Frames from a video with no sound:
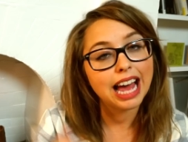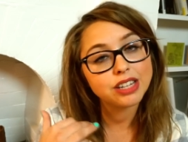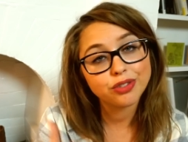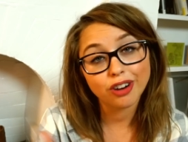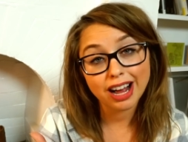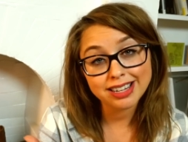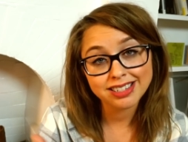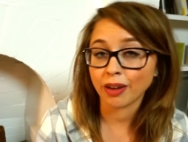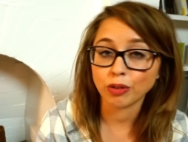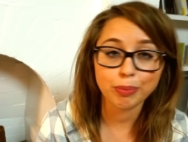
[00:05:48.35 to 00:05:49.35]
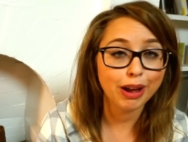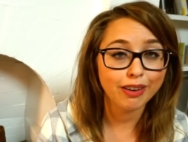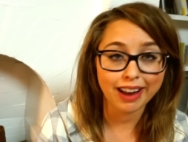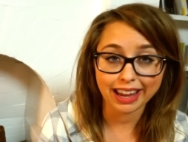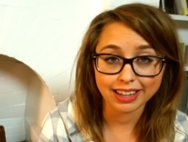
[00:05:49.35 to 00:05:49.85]
As for us, we'll be
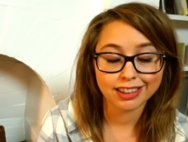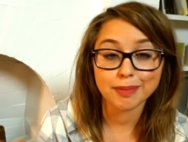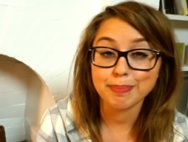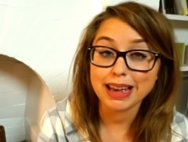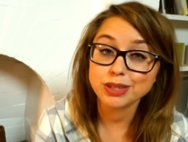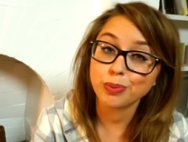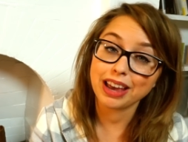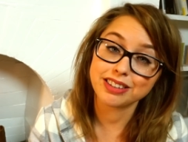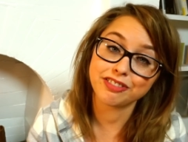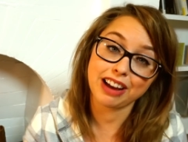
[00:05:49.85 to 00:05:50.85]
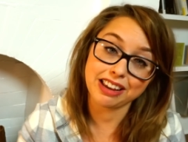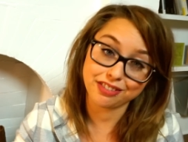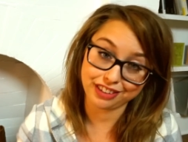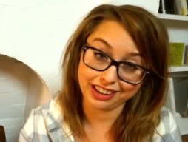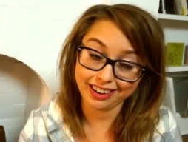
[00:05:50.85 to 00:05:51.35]
alright. The best way to fight
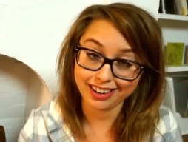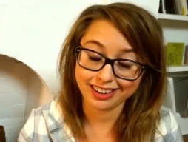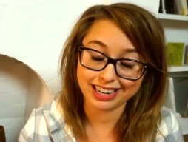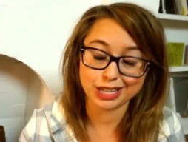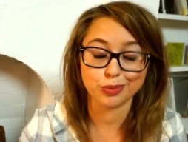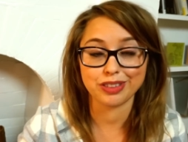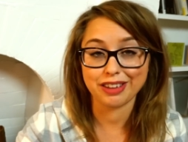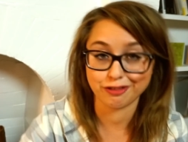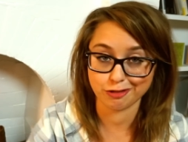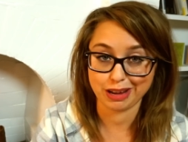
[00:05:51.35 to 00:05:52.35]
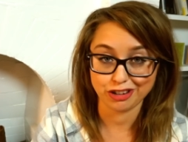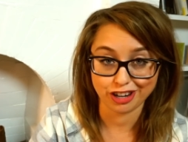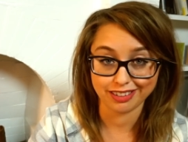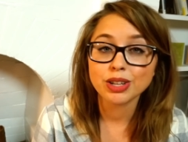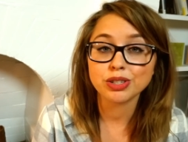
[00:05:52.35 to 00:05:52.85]
fear is with
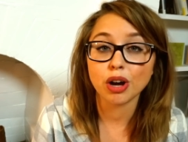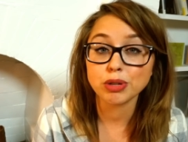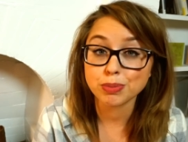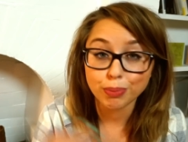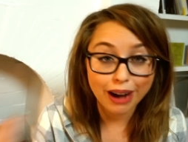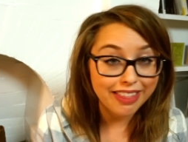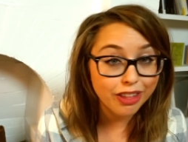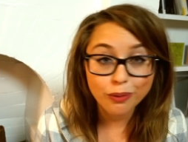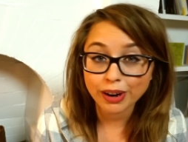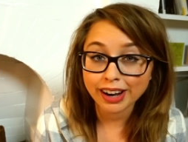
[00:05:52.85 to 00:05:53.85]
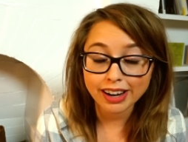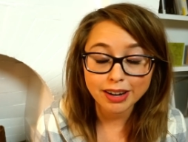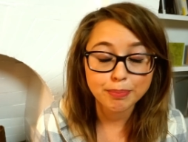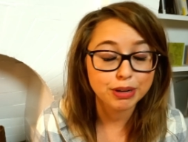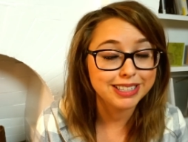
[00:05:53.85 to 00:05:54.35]
information. So spread the word,
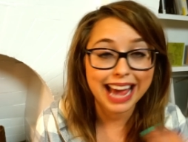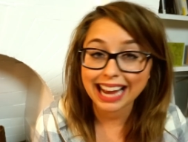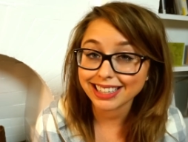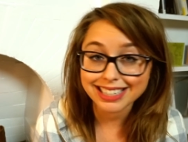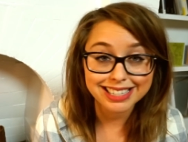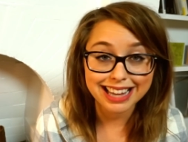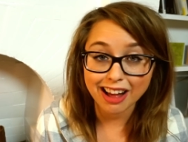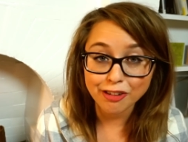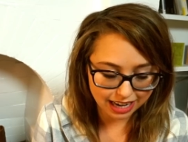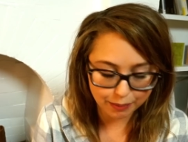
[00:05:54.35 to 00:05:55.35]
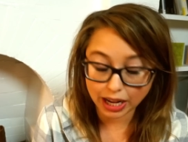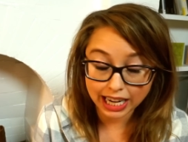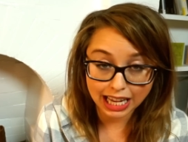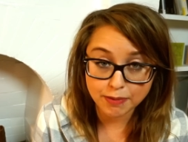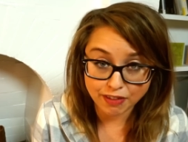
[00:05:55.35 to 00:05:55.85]
protect yourself, and we
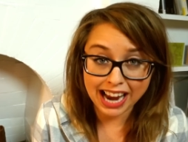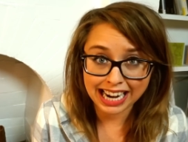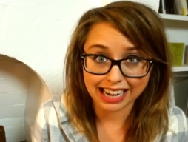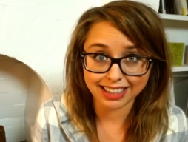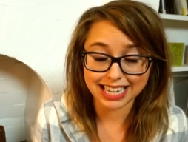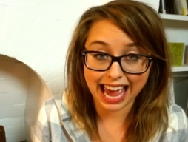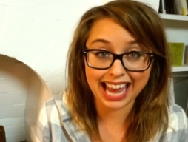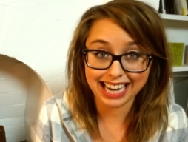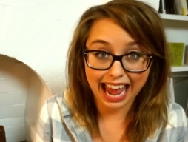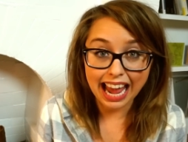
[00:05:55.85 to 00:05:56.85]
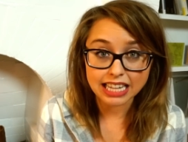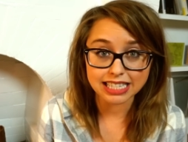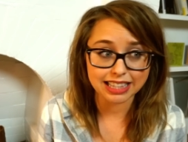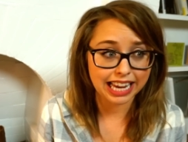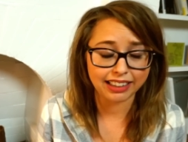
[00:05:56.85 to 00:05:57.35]
gotta keep fighting to end
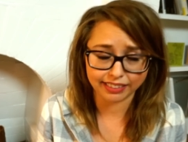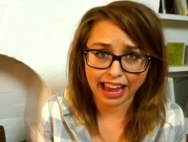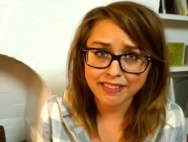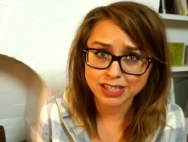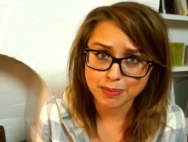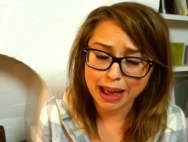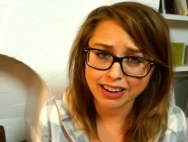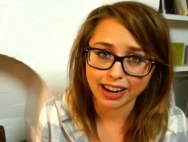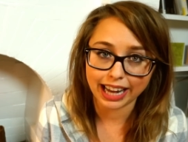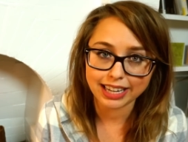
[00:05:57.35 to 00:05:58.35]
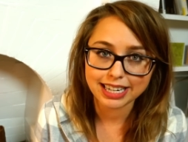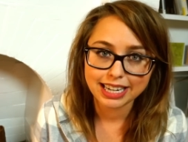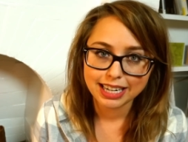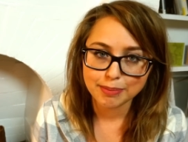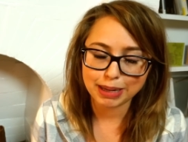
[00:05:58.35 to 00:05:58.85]
AIDS. Like, lives depend on it
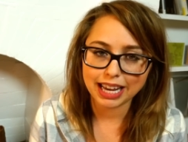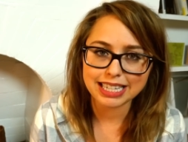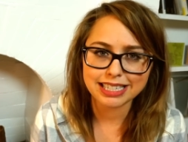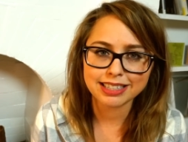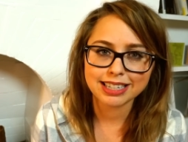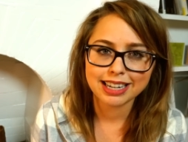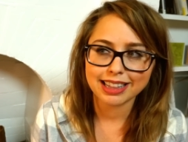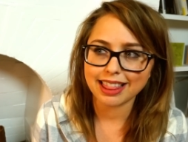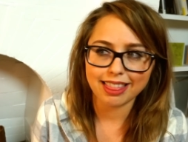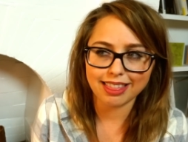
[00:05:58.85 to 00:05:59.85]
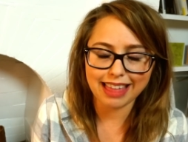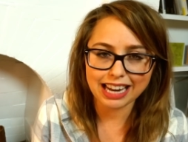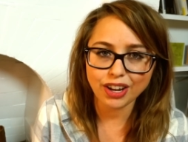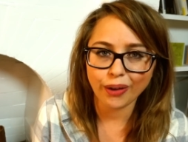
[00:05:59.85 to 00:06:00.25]
because they do.